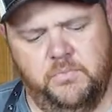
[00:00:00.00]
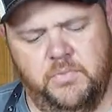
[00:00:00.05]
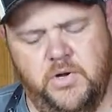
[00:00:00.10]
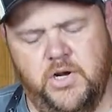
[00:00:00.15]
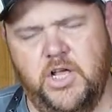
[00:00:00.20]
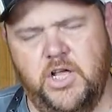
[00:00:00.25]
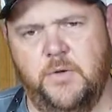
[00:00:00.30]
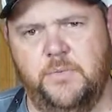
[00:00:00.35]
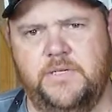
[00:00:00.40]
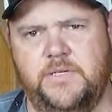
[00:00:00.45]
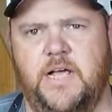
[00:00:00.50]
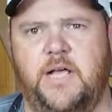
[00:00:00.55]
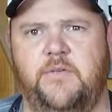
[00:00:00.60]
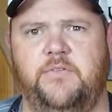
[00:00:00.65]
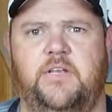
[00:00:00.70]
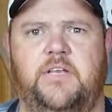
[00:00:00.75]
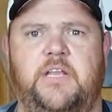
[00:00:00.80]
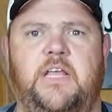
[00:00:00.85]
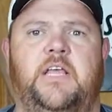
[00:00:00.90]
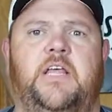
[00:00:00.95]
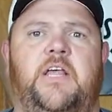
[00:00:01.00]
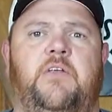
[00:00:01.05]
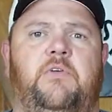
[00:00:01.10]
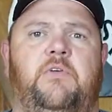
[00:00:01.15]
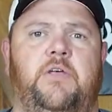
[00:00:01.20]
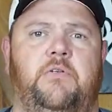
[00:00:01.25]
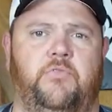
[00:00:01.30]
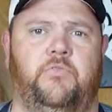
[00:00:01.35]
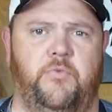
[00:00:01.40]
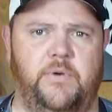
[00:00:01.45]
but a couple times it did get
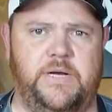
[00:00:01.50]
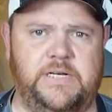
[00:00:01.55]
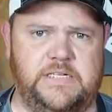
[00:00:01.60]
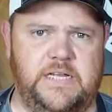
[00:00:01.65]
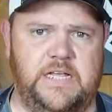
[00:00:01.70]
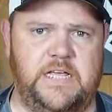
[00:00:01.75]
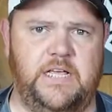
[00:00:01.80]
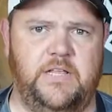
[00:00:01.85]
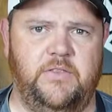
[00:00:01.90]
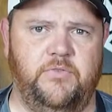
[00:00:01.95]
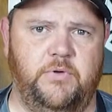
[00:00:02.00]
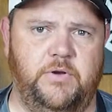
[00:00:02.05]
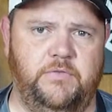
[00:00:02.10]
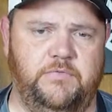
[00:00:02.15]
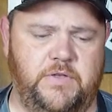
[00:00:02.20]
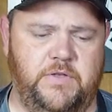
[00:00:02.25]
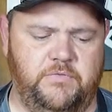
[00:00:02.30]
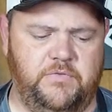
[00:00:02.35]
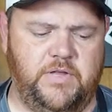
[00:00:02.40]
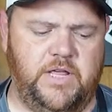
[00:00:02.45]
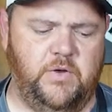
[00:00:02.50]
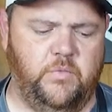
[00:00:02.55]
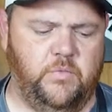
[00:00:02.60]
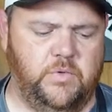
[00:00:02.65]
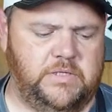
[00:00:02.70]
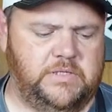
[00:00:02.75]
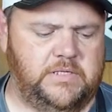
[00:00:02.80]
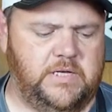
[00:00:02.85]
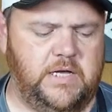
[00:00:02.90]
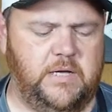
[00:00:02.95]
around 310, 315
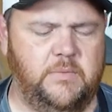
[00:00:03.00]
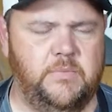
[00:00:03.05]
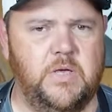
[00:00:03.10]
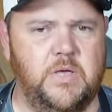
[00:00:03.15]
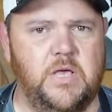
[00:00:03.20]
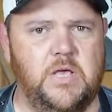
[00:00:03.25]
one time.